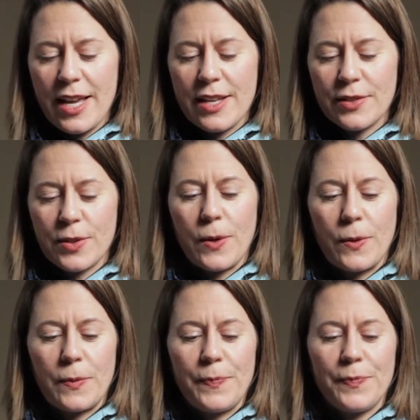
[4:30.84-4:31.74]

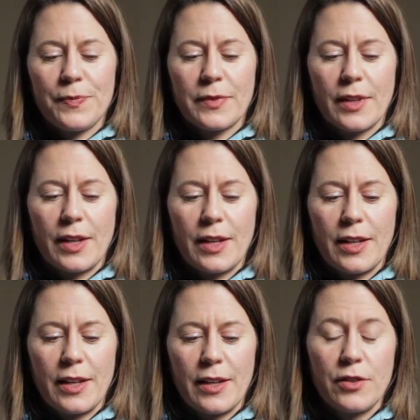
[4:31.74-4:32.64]
So
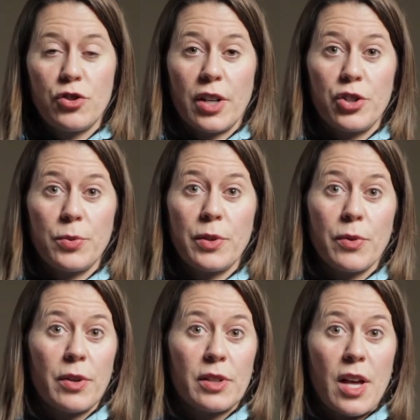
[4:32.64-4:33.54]
John Dewey
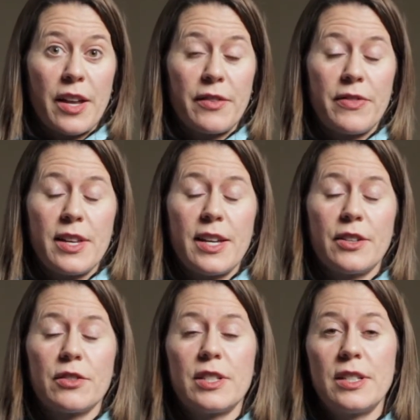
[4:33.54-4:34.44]
wrote a lot of the
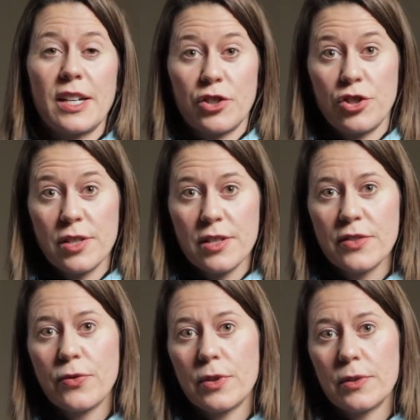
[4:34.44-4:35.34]
introductions
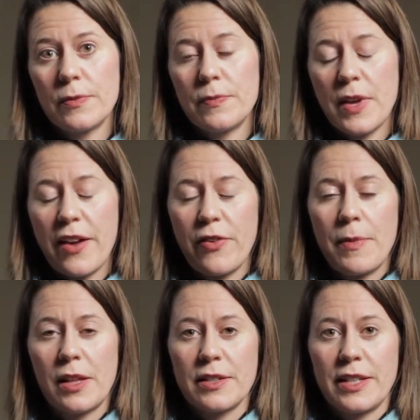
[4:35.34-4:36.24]
for F.M.
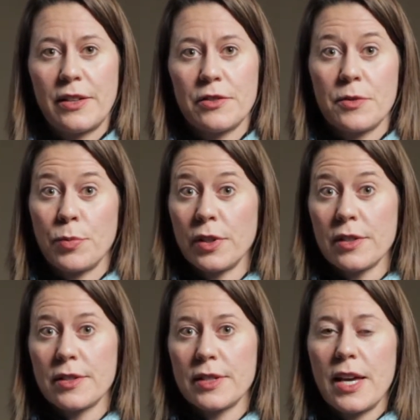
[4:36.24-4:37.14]
Alexander's
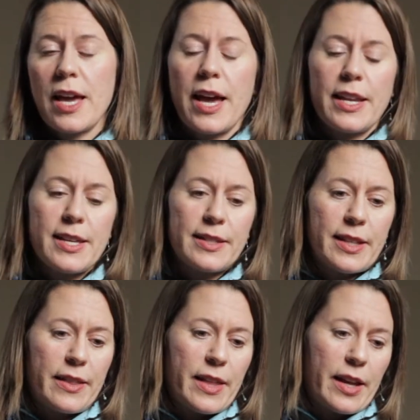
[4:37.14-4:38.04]
books, and he
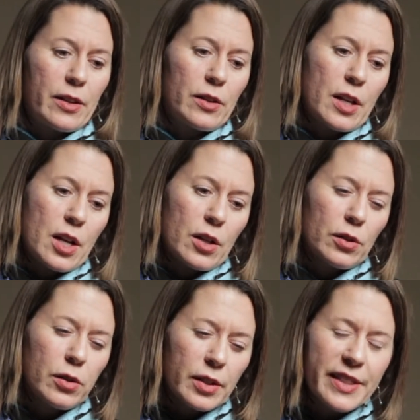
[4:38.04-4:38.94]
said that
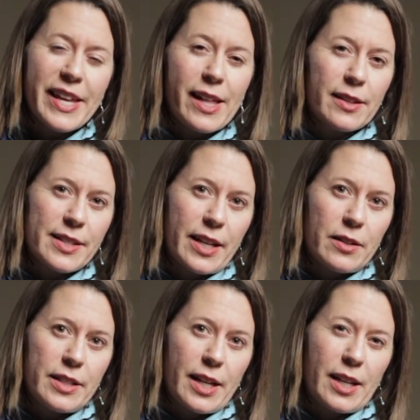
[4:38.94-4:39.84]
learning the Alexander
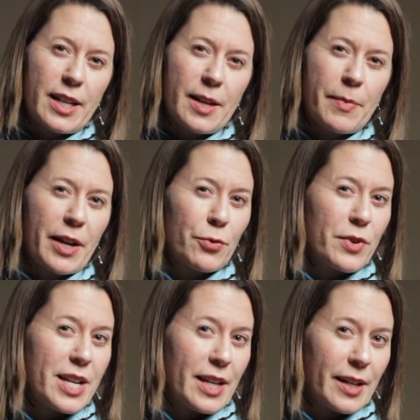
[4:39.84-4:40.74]
technique by
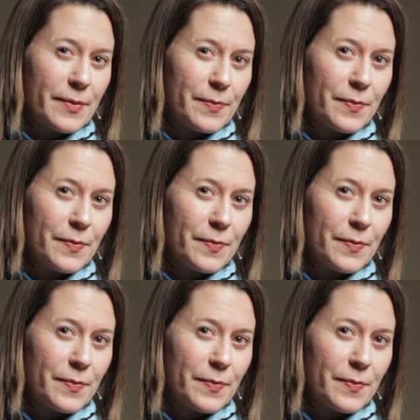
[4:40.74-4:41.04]
reading